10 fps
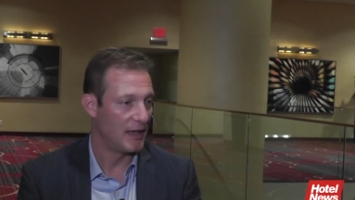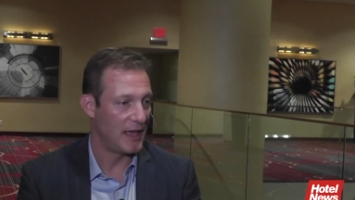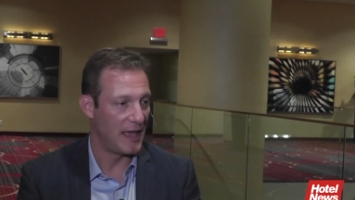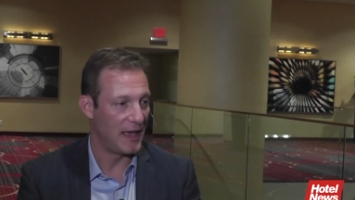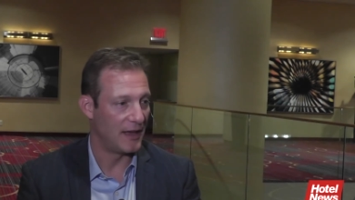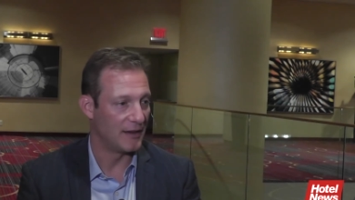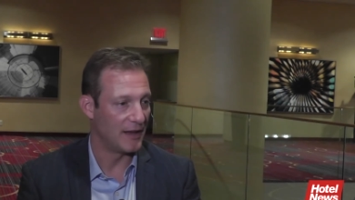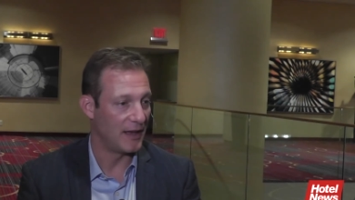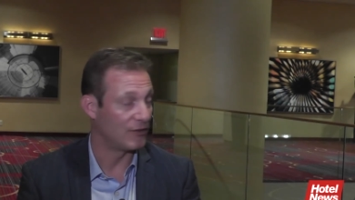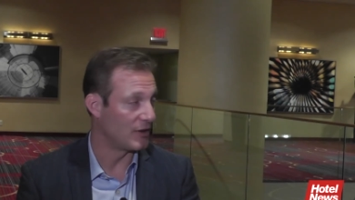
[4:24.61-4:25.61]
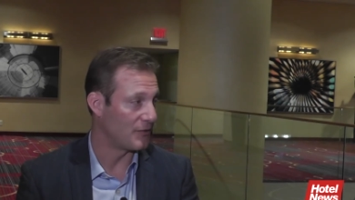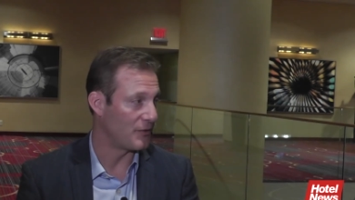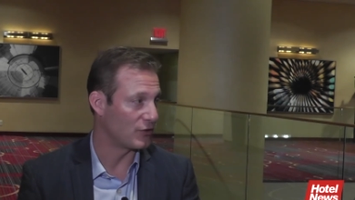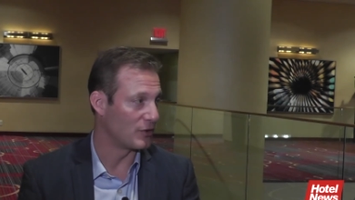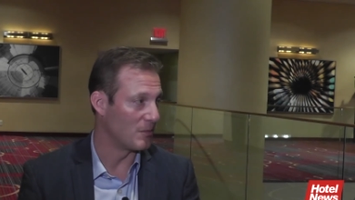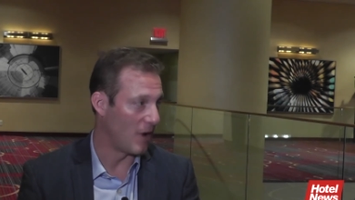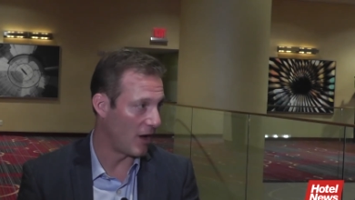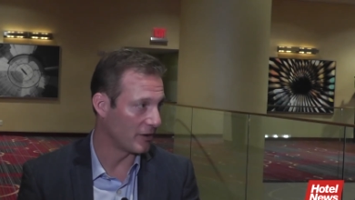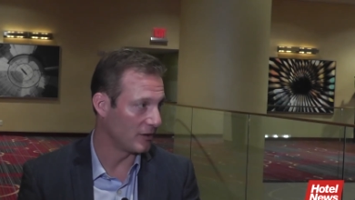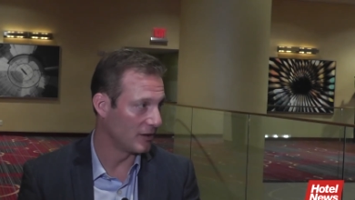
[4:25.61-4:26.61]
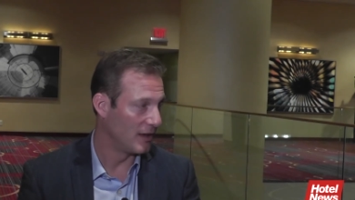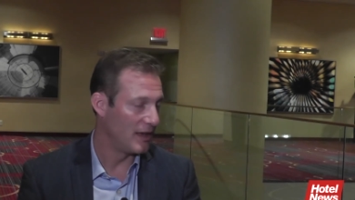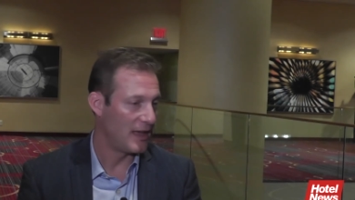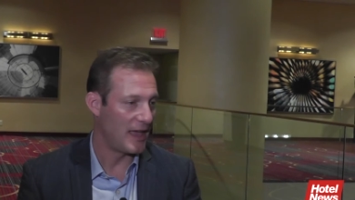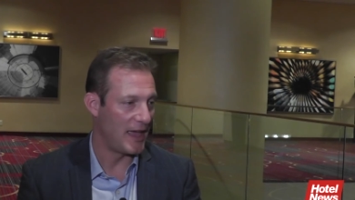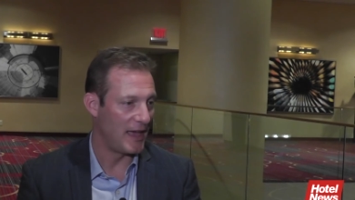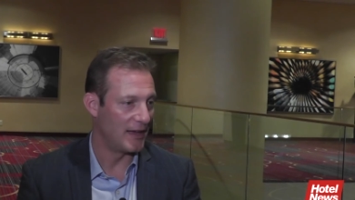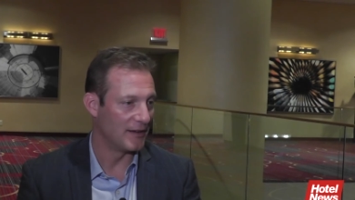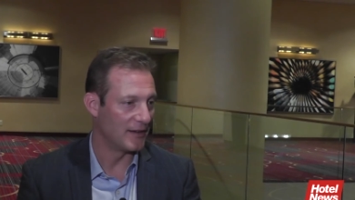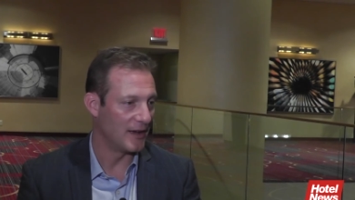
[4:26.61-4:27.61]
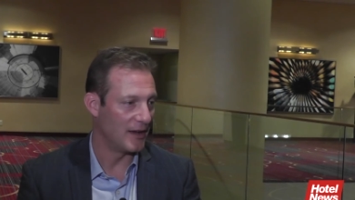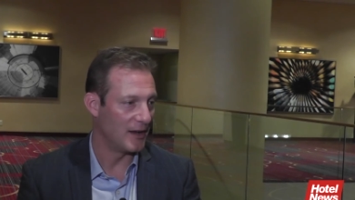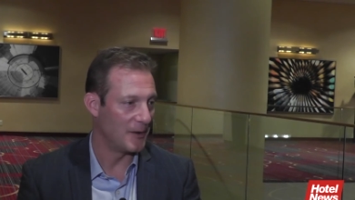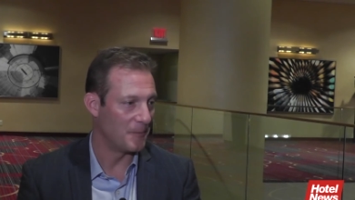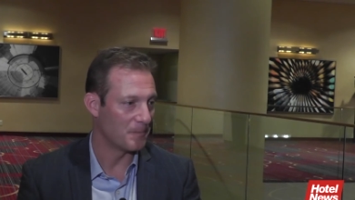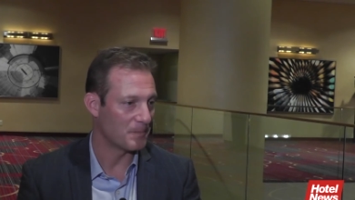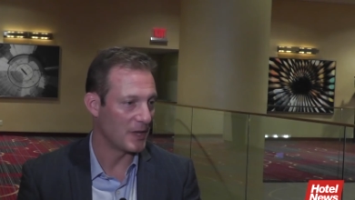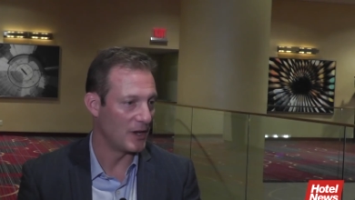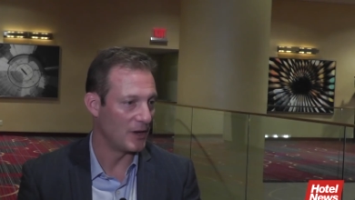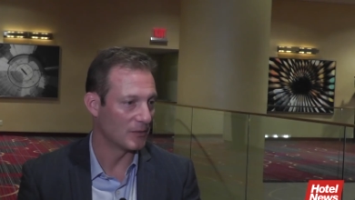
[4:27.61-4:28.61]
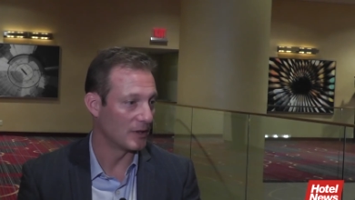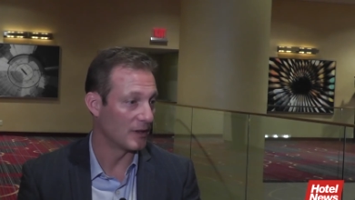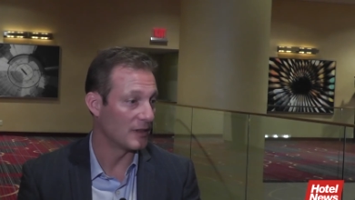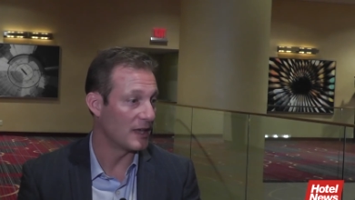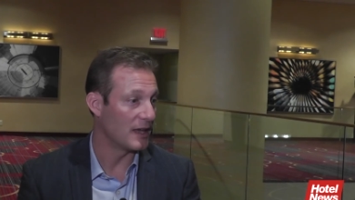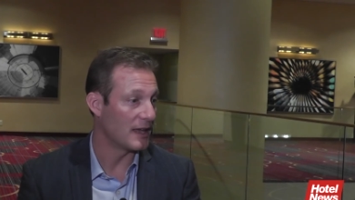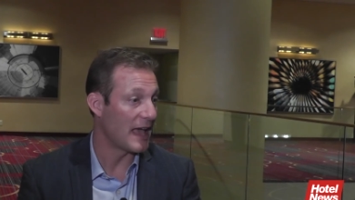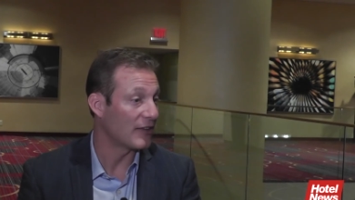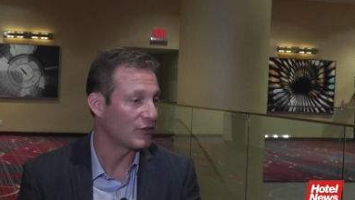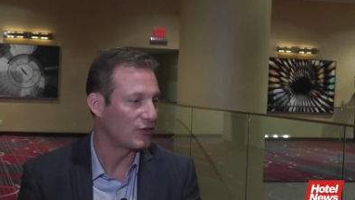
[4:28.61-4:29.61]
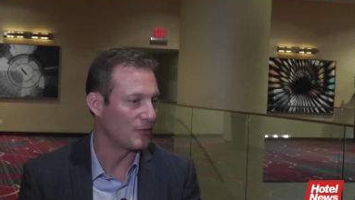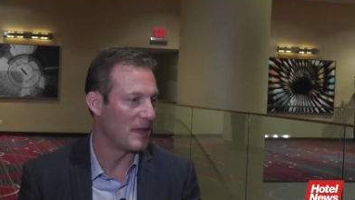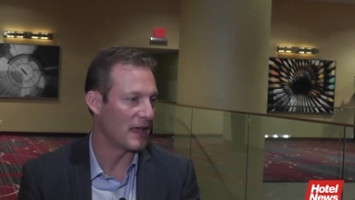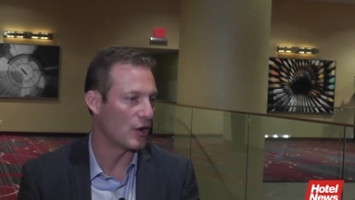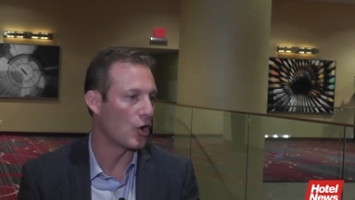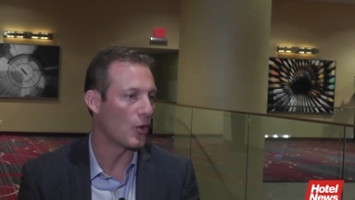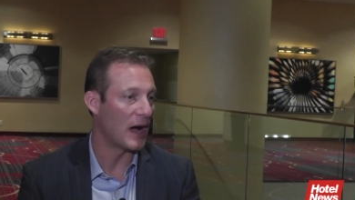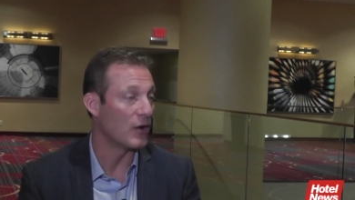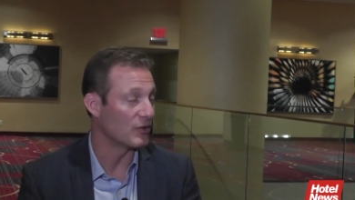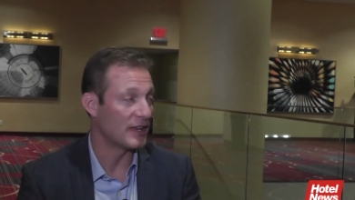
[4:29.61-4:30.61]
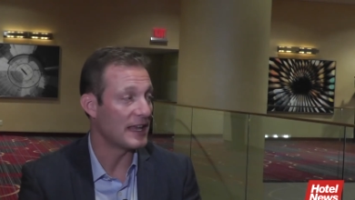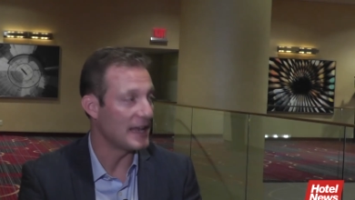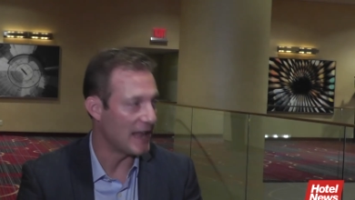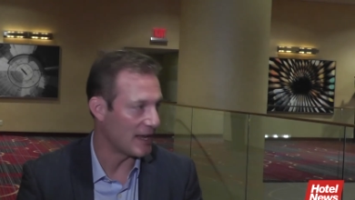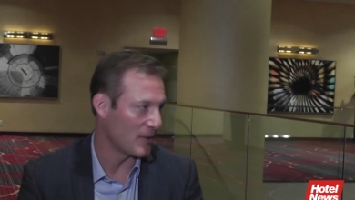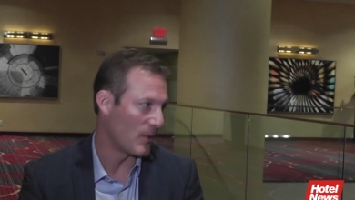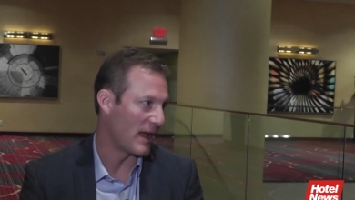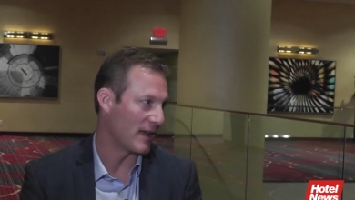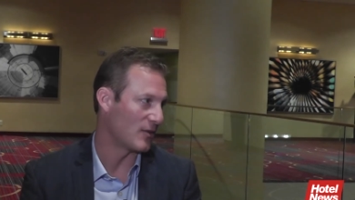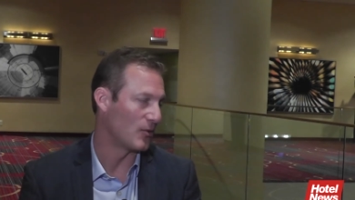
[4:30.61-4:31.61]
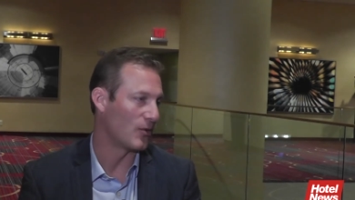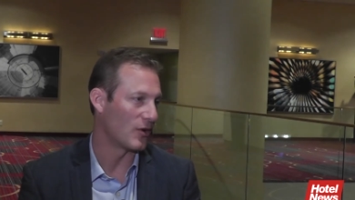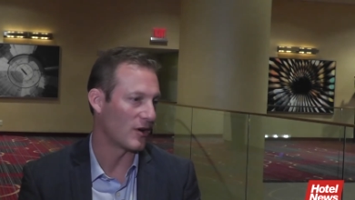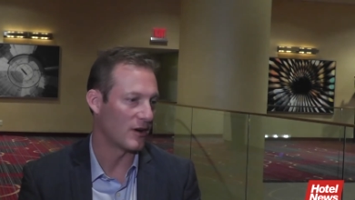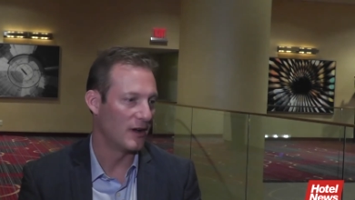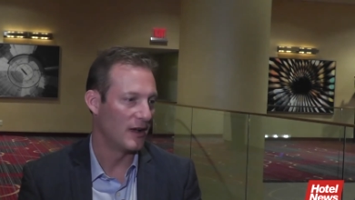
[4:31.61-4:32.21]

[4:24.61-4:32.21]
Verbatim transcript: and uh, it's an efficient model and um, you know the, the, guests may go out to eat anyway, or